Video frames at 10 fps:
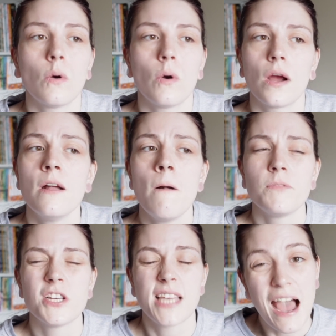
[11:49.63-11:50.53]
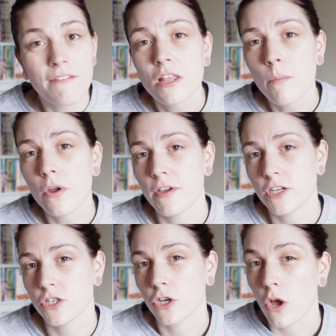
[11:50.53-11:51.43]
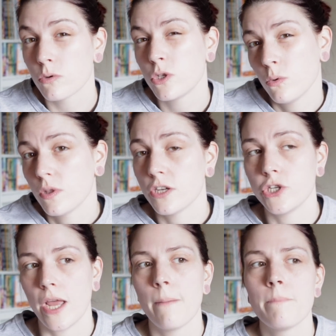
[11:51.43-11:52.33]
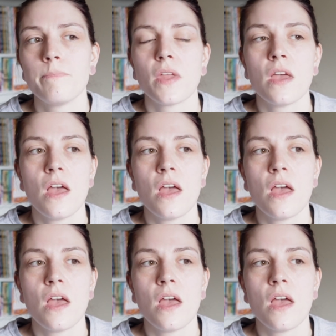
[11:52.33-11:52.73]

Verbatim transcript: or just having the motivation to go to the gym